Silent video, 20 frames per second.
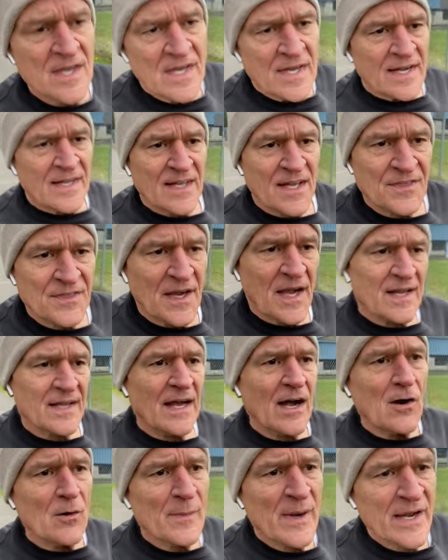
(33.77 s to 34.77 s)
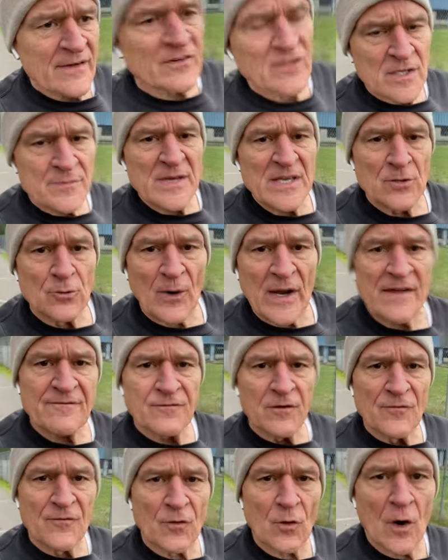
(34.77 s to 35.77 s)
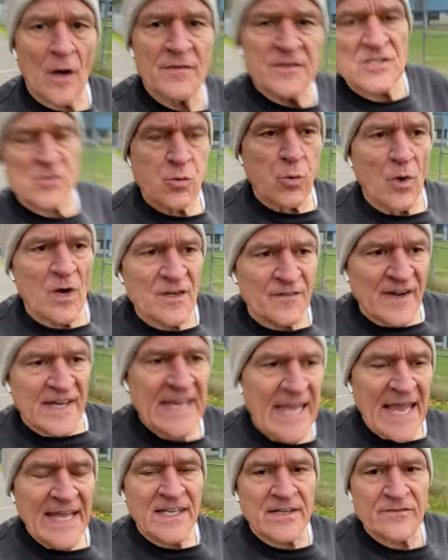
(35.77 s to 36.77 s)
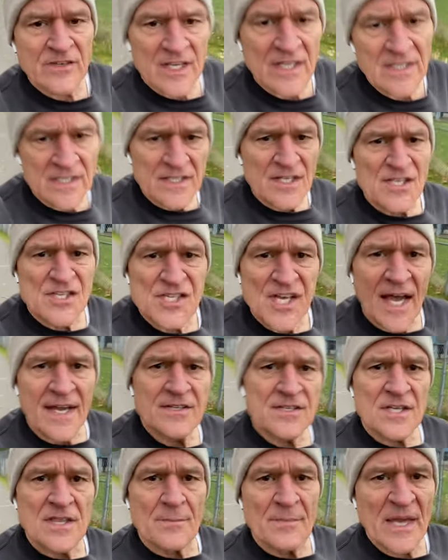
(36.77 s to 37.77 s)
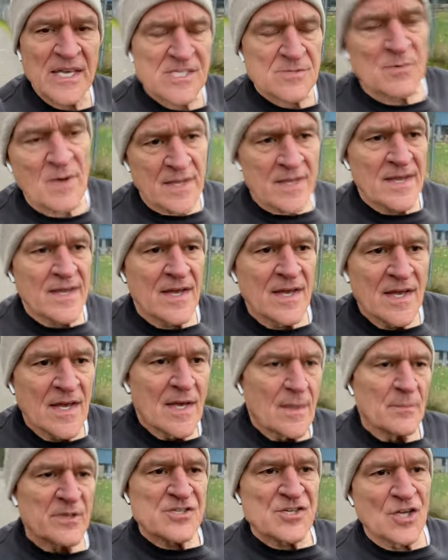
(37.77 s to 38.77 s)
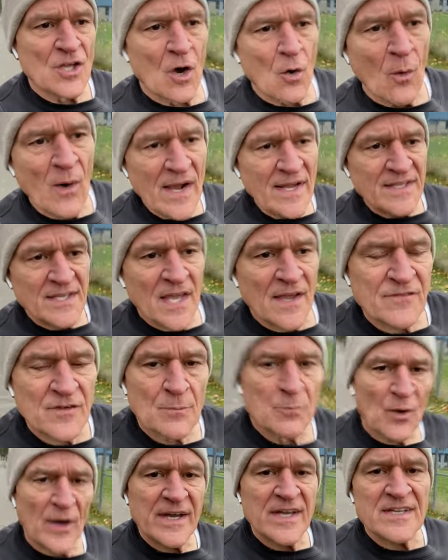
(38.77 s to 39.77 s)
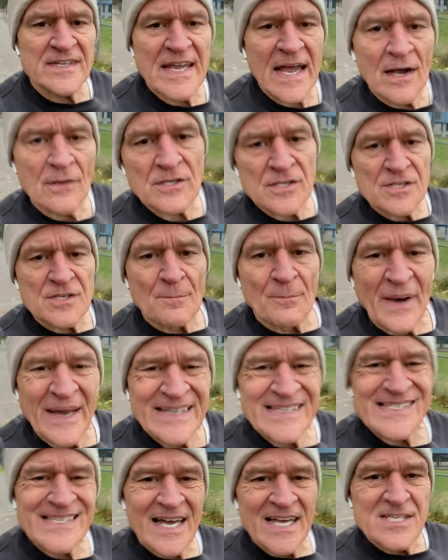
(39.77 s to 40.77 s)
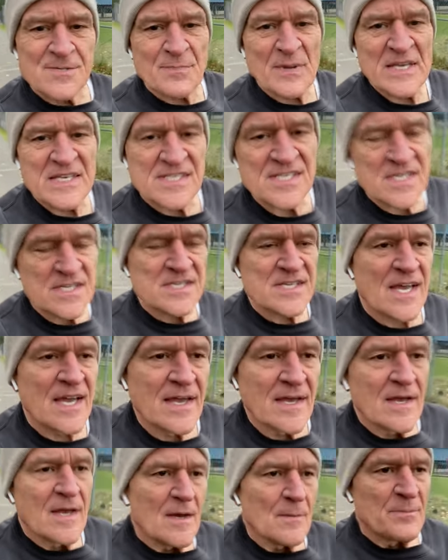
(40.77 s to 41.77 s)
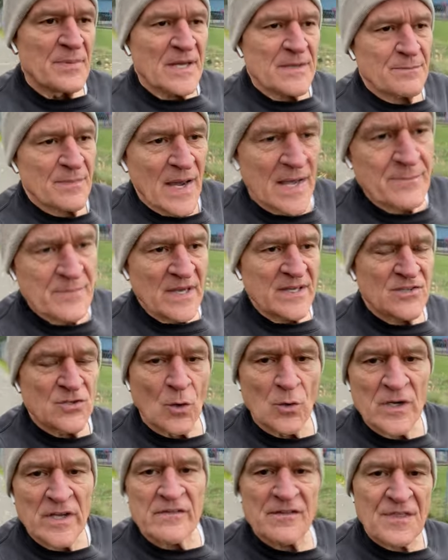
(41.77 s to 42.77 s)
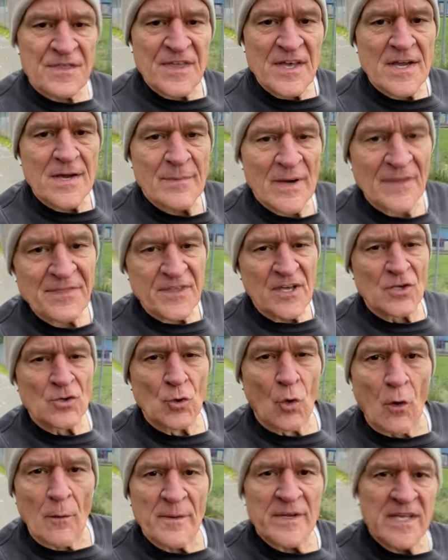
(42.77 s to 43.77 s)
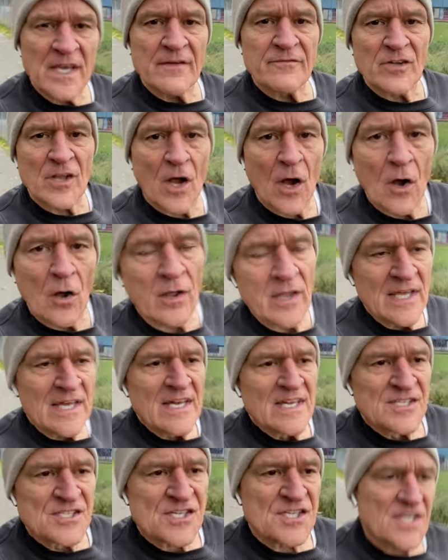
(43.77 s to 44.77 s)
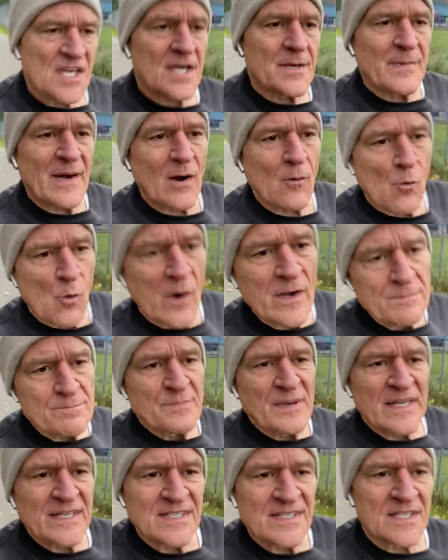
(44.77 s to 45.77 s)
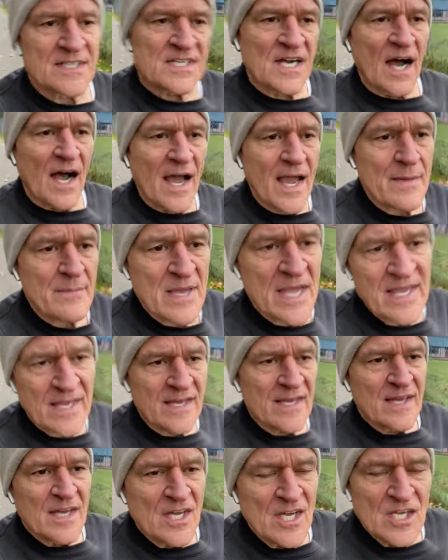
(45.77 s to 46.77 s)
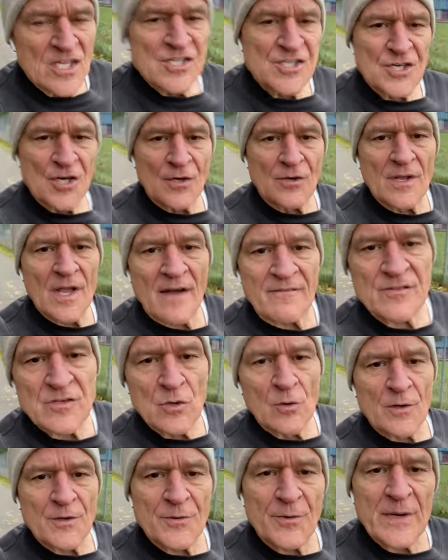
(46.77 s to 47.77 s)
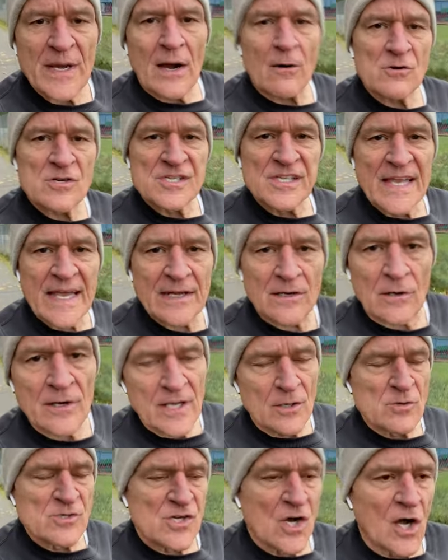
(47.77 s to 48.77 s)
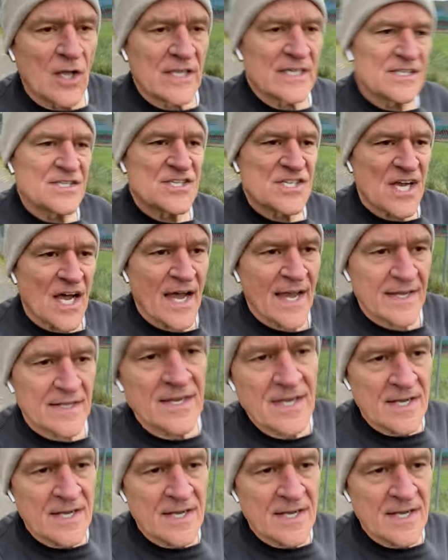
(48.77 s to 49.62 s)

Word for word: And I thought, how am I ever going to be grateful for all this wood if I can't even get it inside to the basement? But you know what? If you break it down into bite sized pieces, bit by bit, don't even think about the enormity of it all. Just think about one bit at a time. Sure enough, two or three hours later, it was all inside.